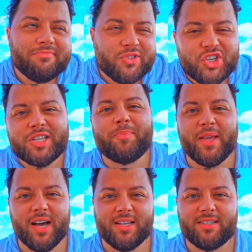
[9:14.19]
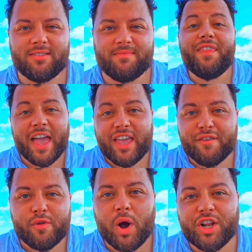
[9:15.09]
just because. Thank you
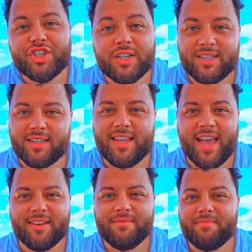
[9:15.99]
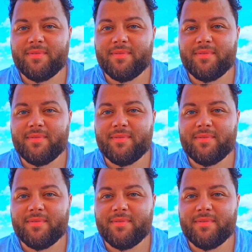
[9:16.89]
for watching until the end.